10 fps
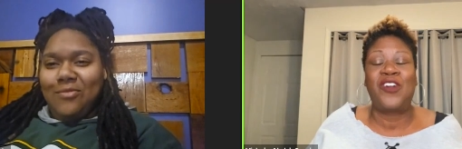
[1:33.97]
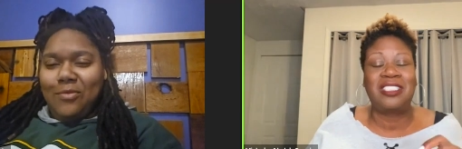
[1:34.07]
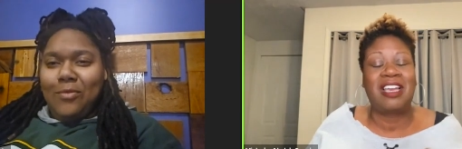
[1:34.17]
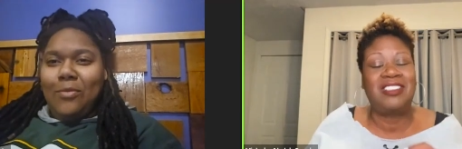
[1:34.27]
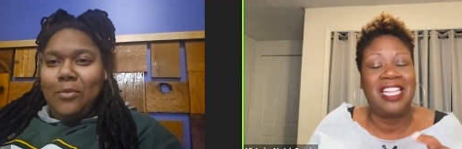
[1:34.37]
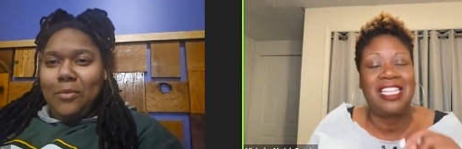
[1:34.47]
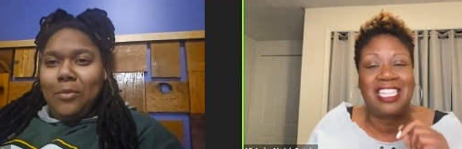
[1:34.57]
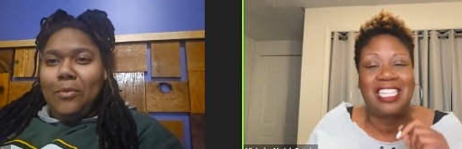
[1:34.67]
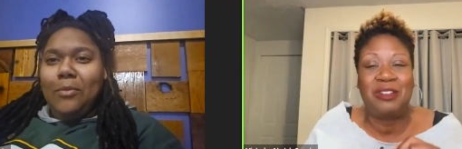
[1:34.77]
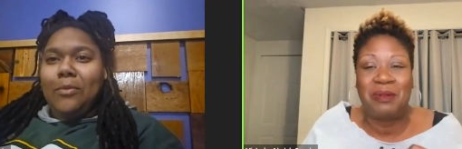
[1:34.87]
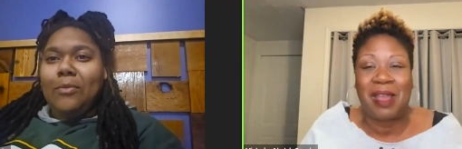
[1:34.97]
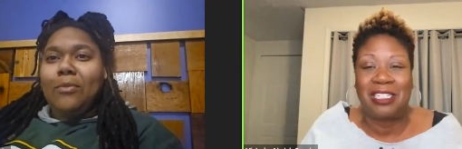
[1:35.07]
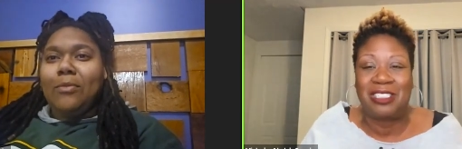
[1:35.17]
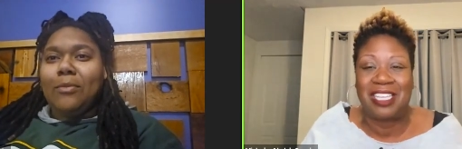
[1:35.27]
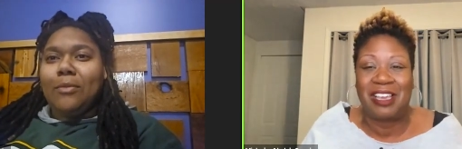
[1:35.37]
Speaker 1: First off, tell us a little bit about
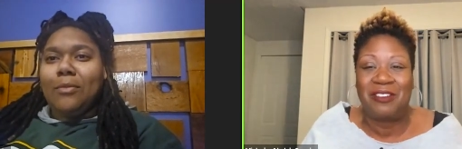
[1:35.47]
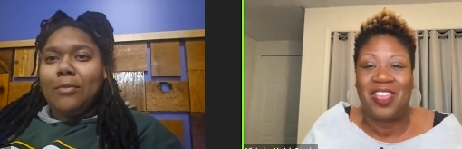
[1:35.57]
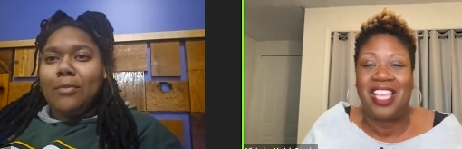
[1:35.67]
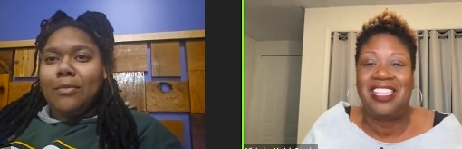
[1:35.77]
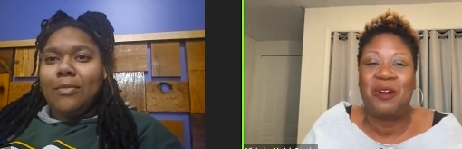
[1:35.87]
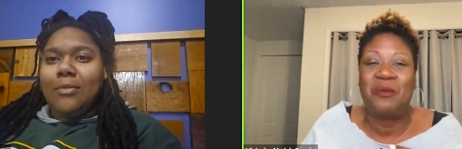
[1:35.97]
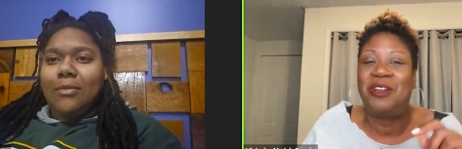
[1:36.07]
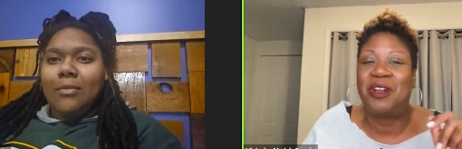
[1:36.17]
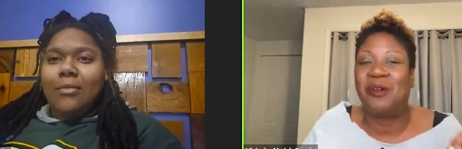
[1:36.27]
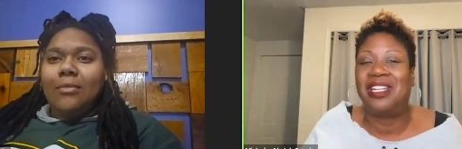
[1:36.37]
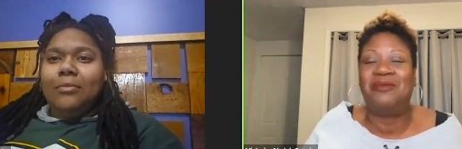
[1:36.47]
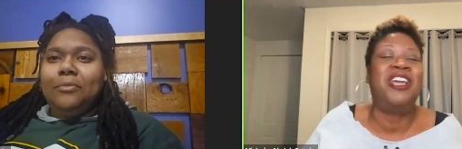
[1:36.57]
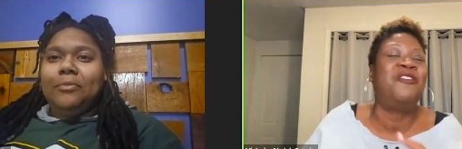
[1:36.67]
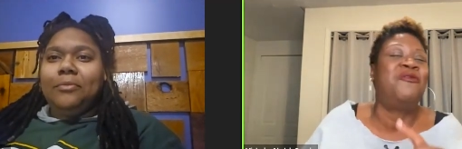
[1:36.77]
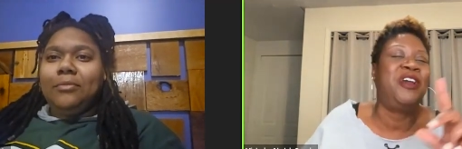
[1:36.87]
yourself, and then we'll go in.
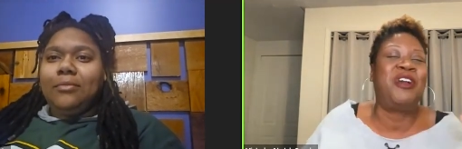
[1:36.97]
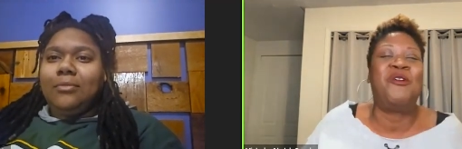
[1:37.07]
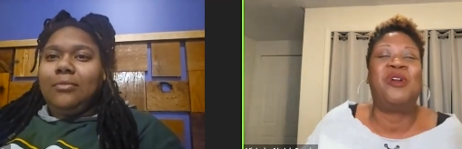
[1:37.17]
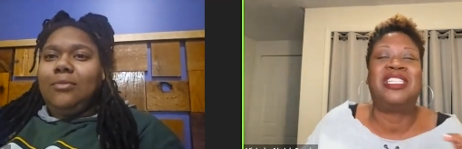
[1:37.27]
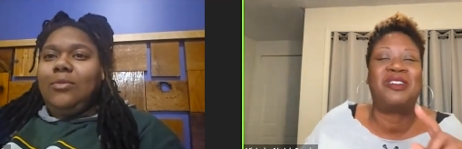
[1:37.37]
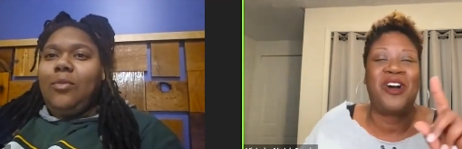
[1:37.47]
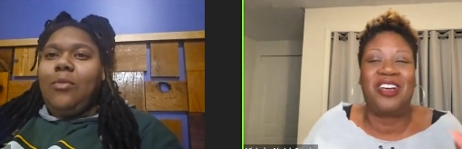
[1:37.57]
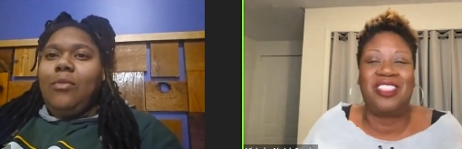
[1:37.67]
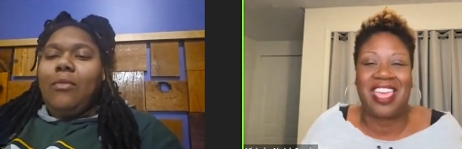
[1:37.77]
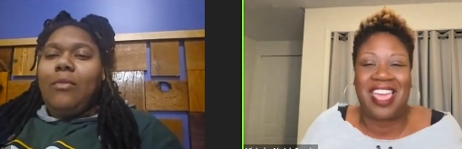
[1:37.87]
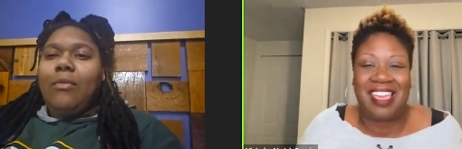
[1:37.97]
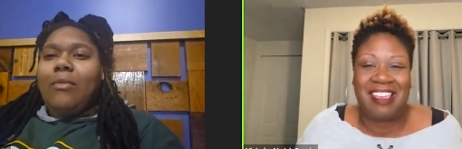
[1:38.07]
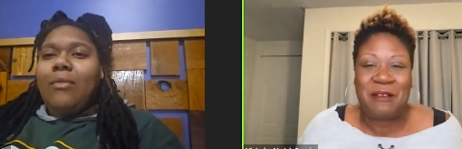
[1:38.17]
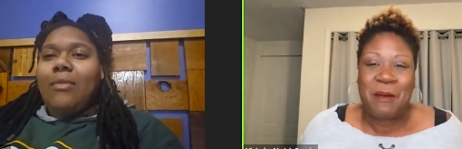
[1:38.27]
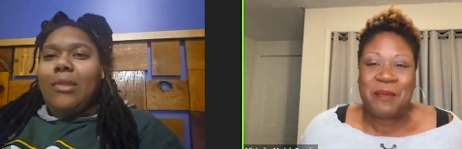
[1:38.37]
We'll, we'll go into all
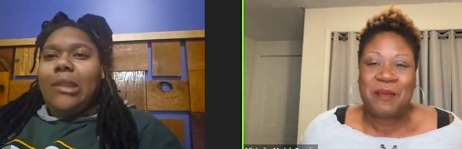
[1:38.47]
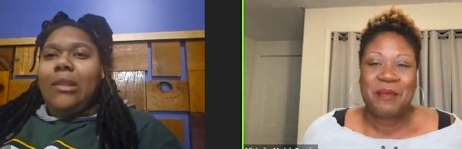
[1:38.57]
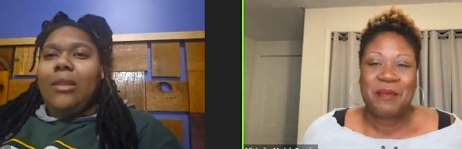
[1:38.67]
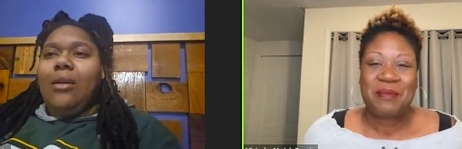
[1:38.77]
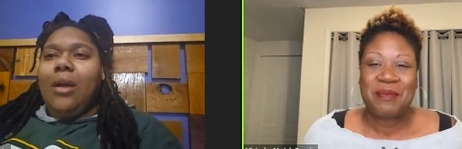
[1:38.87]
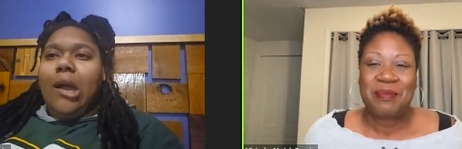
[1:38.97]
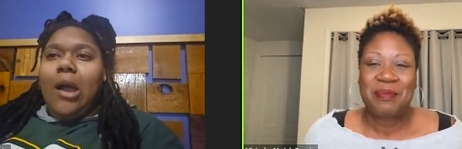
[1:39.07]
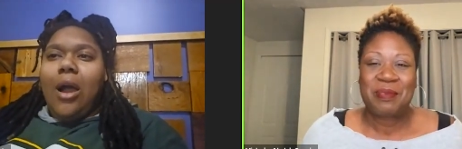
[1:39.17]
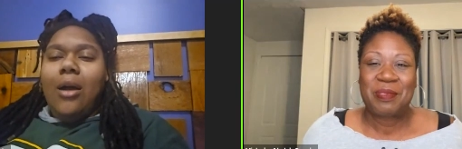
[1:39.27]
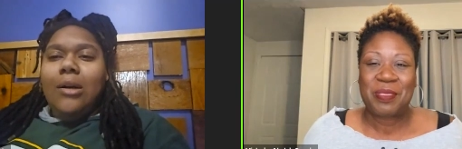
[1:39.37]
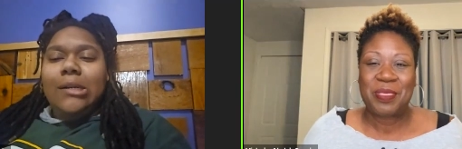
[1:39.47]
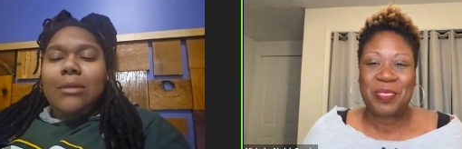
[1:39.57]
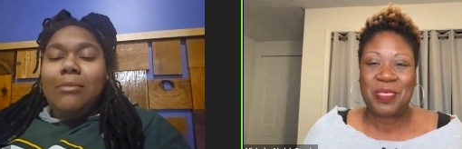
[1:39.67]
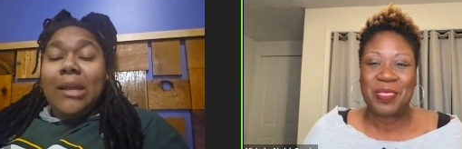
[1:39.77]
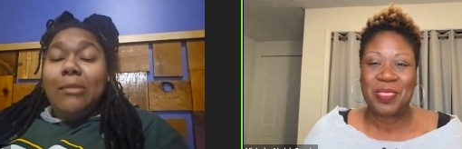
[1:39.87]
that.
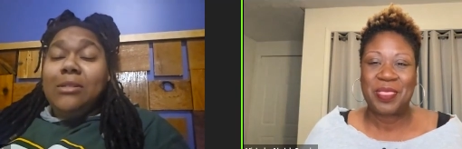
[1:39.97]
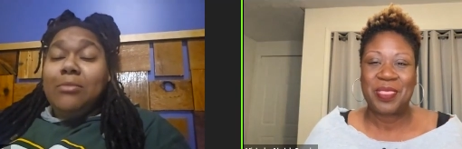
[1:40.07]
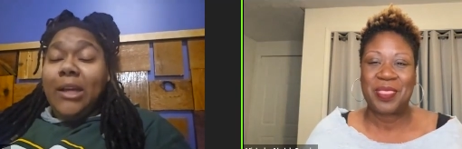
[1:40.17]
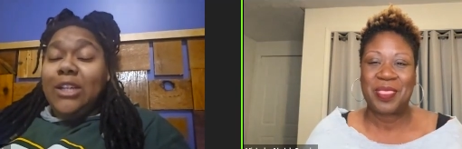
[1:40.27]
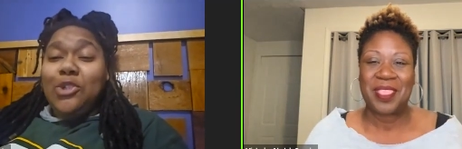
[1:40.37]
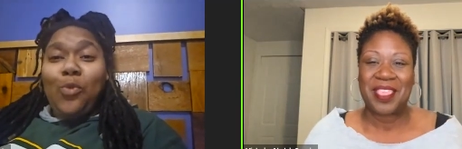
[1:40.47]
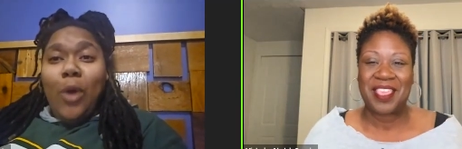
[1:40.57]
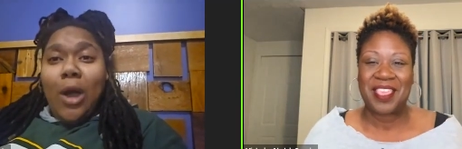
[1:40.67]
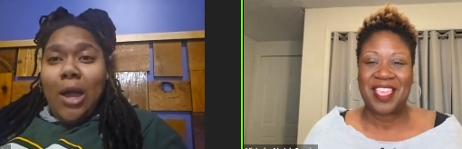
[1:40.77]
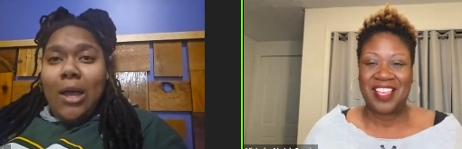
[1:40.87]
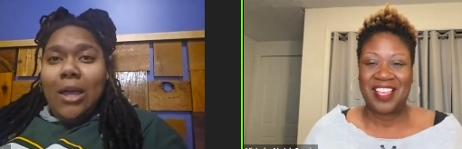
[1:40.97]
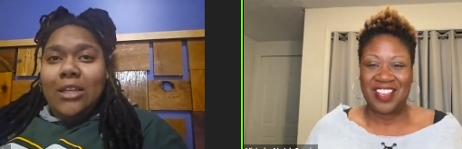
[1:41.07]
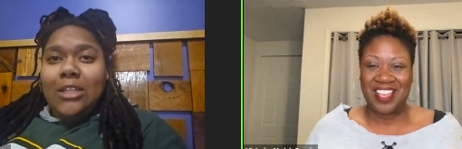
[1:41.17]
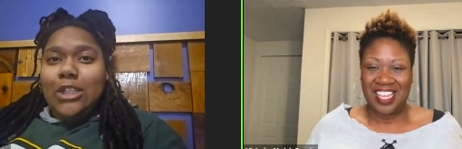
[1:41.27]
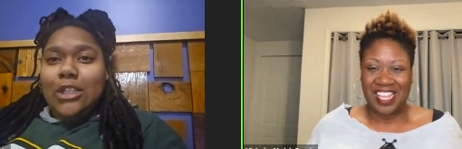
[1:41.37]
Speaker 2: Um, my name is Myesha
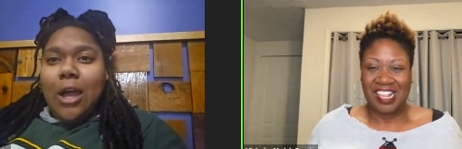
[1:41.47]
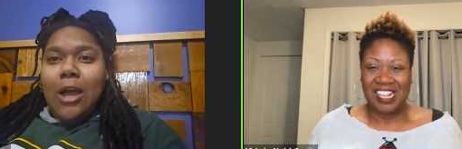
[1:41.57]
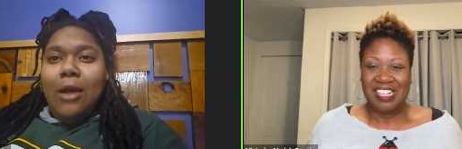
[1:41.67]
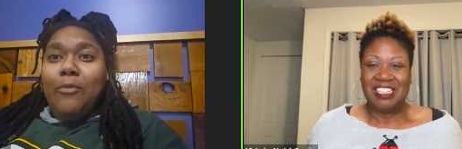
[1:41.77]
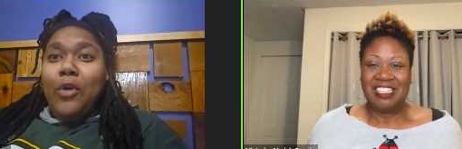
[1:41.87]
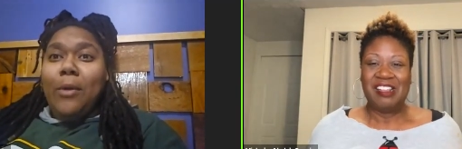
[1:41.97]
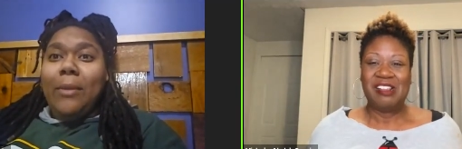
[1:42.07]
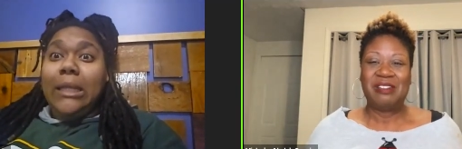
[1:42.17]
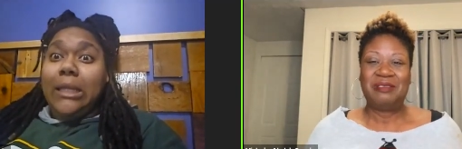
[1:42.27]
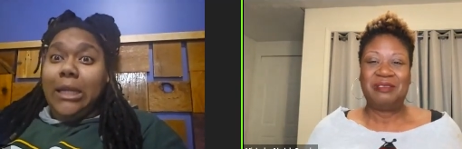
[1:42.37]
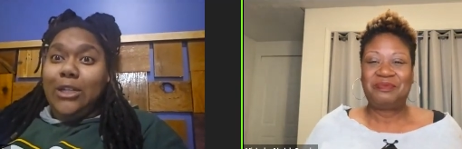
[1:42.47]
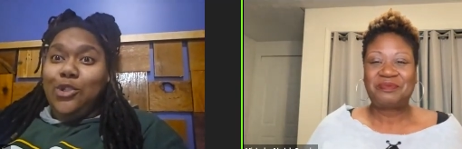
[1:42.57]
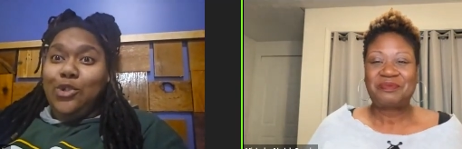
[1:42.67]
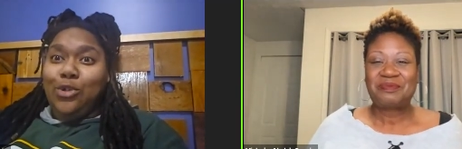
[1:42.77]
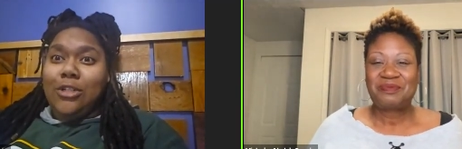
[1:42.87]
Watts. I'm from
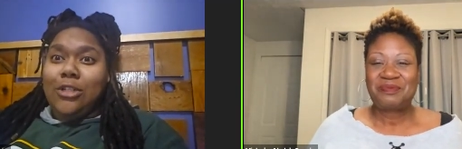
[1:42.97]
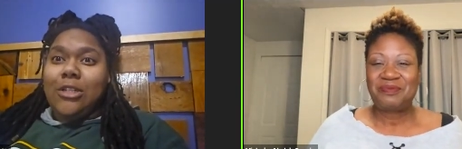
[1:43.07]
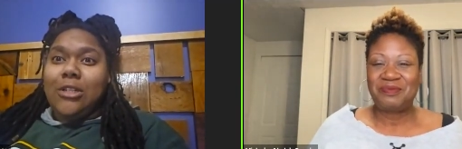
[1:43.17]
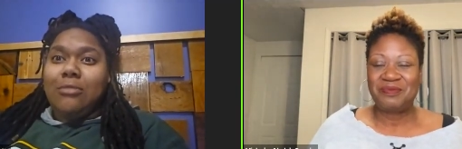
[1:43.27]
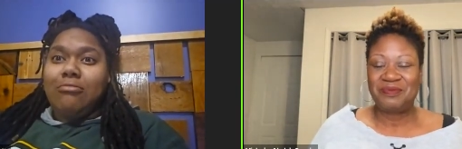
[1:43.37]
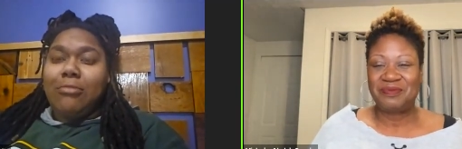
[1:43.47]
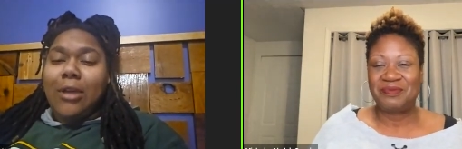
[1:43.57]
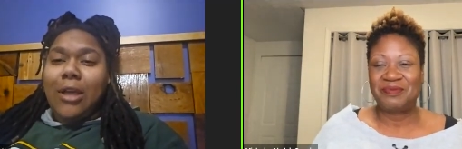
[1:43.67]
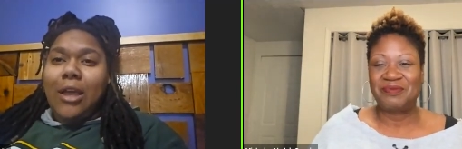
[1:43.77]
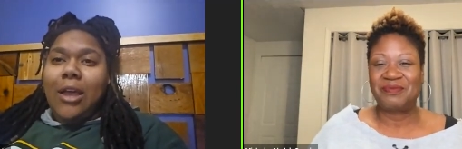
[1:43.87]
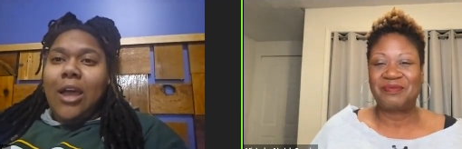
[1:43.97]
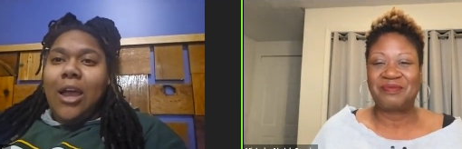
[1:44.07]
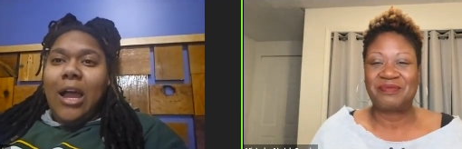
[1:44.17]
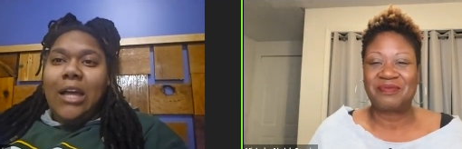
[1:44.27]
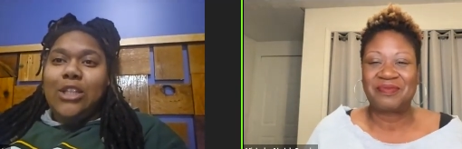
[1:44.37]
Atlanta, Georgia.
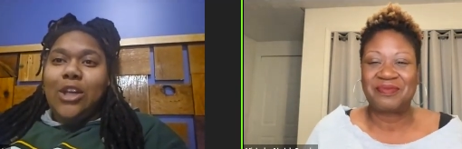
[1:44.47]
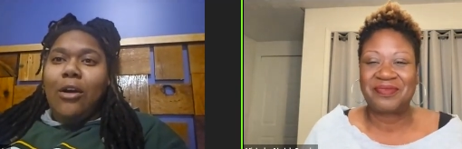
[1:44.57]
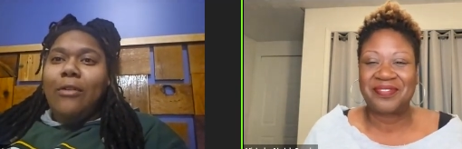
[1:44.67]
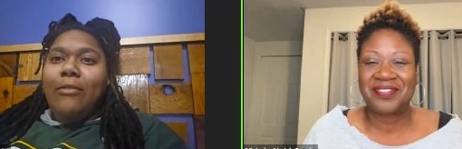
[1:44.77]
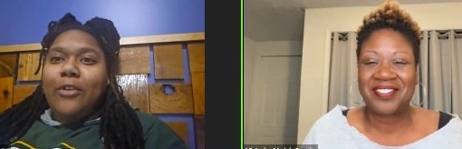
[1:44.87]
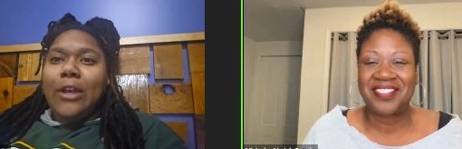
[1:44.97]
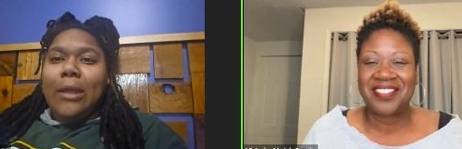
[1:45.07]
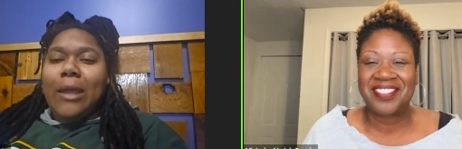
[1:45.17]
I taught for